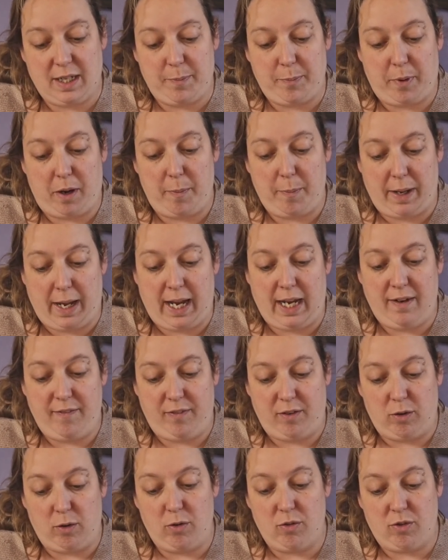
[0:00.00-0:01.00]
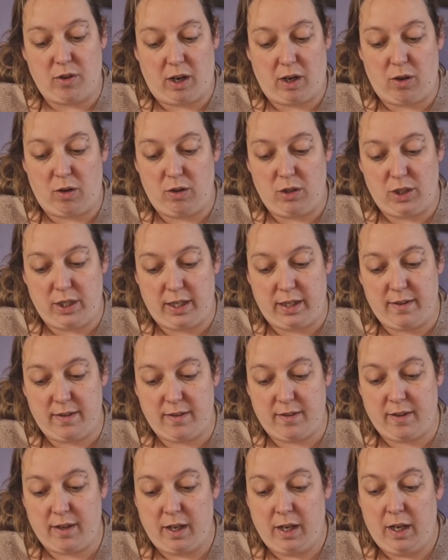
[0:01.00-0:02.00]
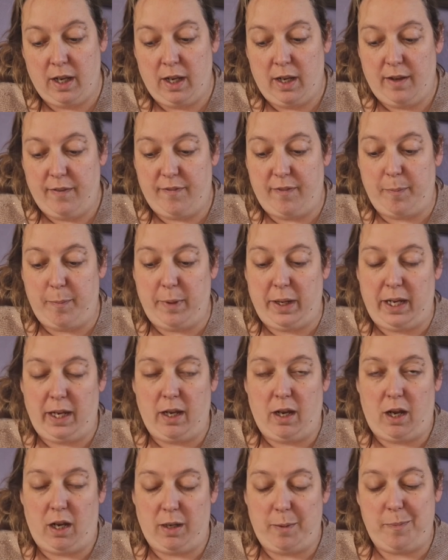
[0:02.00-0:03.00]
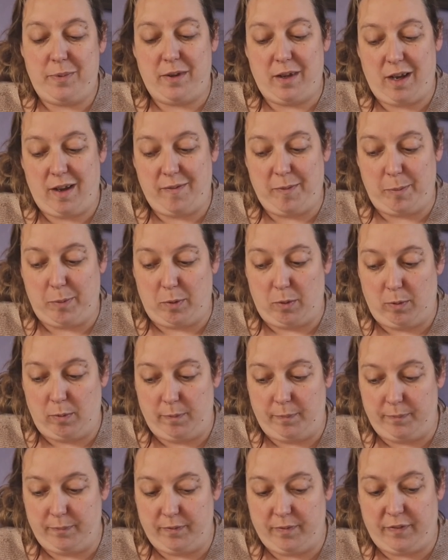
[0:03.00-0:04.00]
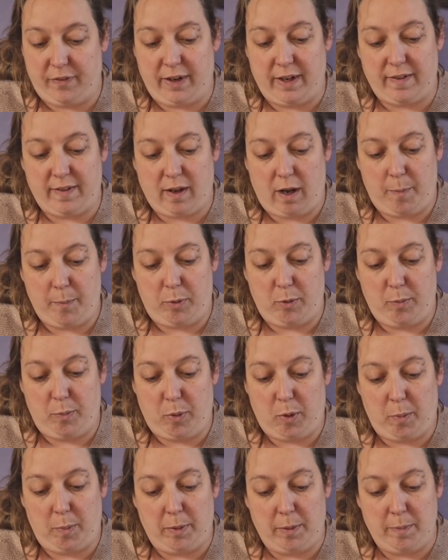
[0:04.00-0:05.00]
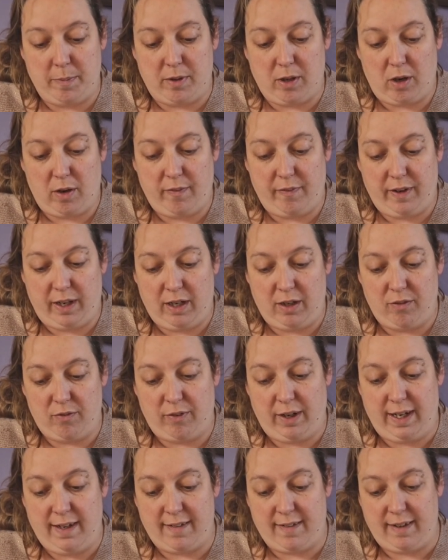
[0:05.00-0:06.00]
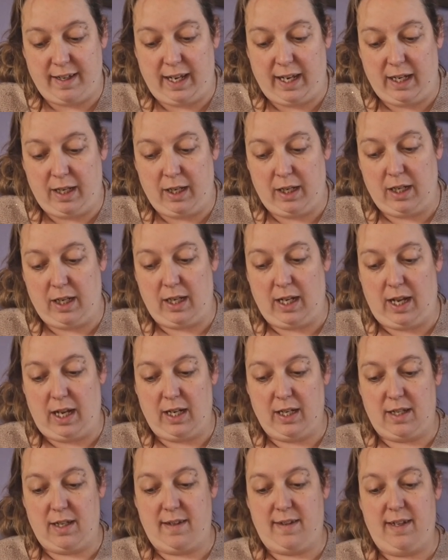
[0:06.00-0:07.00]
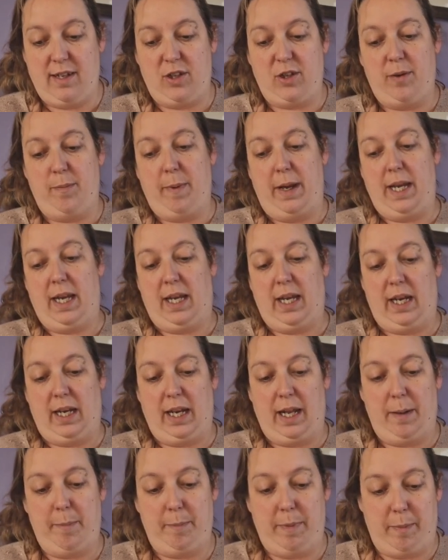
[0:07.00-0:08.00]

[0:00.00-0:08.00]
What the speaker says: by behavioural psychologists for being unobservable. For example, problem solving, reasoning, decision making, and